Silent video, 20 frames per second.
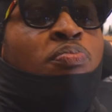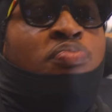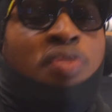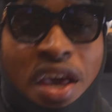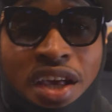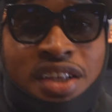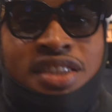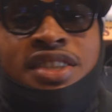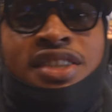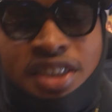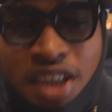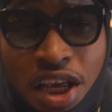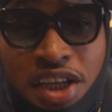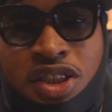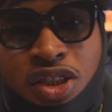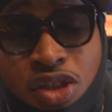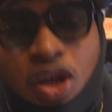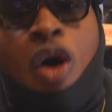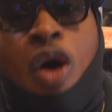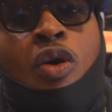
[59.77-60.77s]
Big
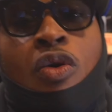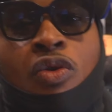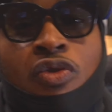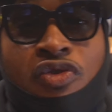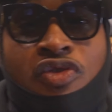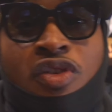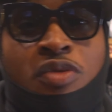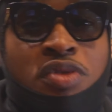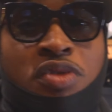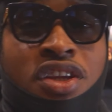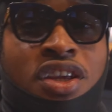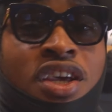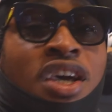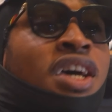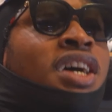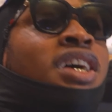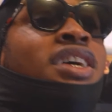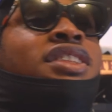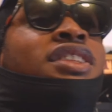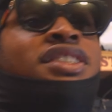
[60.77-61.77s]
six oh for me,
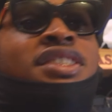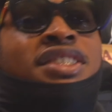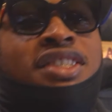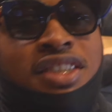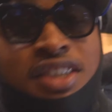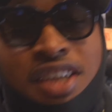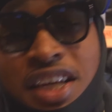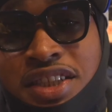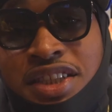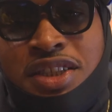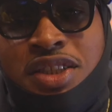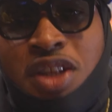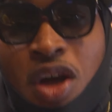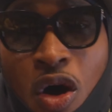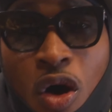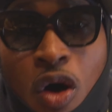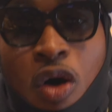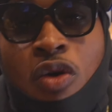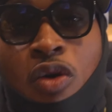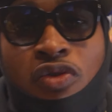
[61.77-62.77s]
the six and the
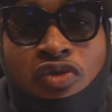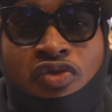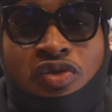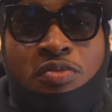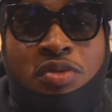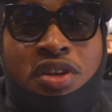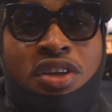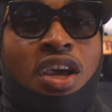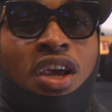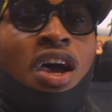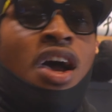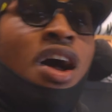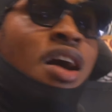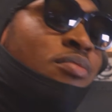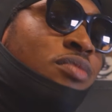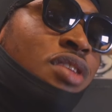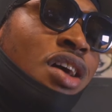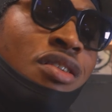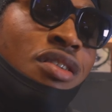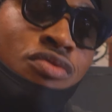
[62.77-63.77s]
O for me.
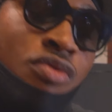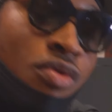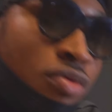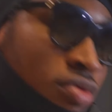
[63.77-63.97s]
I'm not